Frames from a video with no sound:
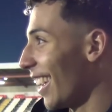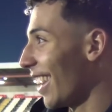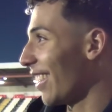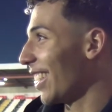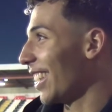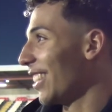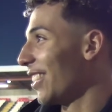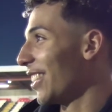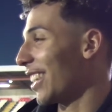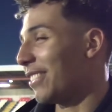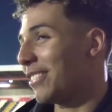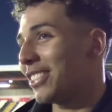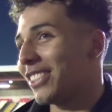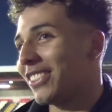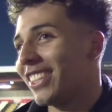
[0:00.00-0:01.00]
yeah, I had a little
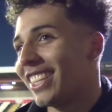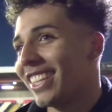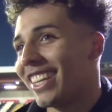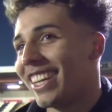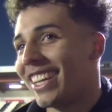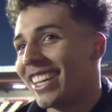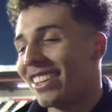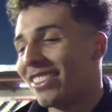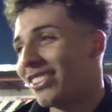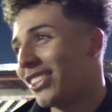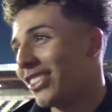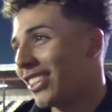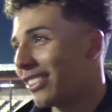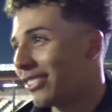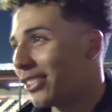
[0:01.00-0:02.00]
glimpse of it, yeah, yeah. A
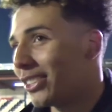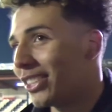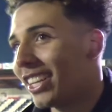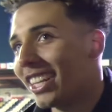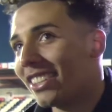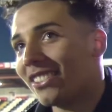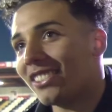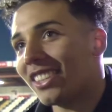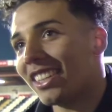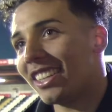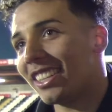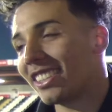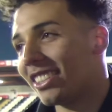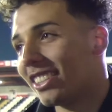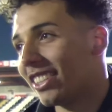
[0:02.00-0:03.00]
few, a few of the lads have sent it
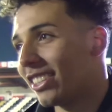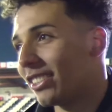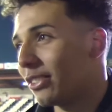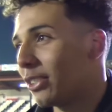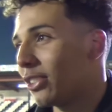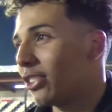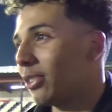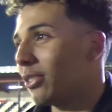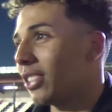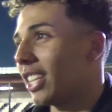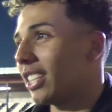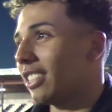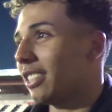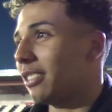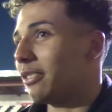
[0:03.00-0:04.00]
into a few group
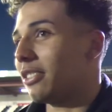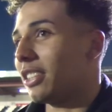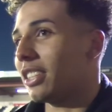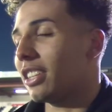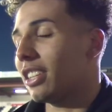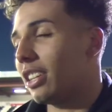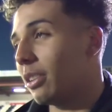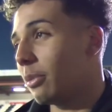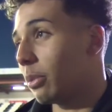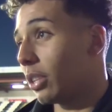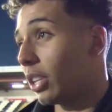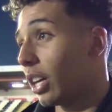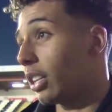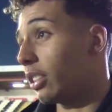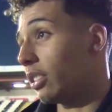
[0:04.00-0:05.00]
chats and everything. But
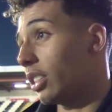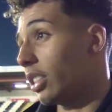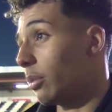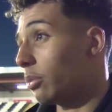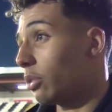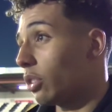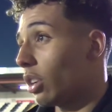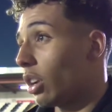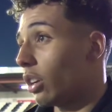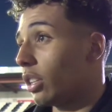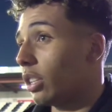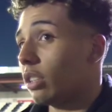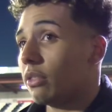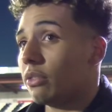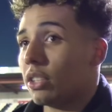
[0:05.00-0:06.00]
now, as I said, I'm just
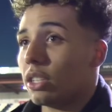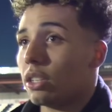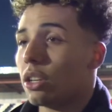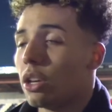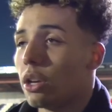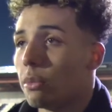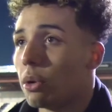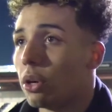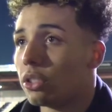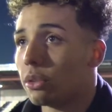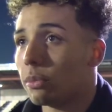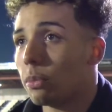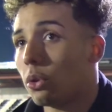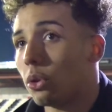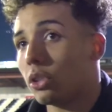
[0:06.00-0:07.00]
delighted and I think most
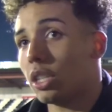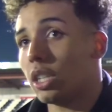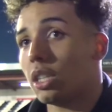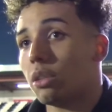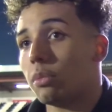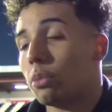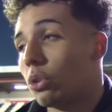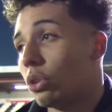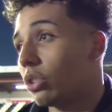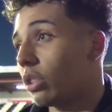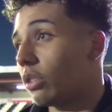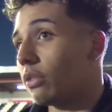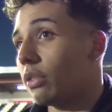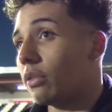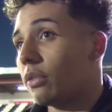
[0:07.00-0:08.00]
importantly, it put us on
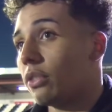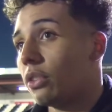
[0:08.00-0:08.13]
the front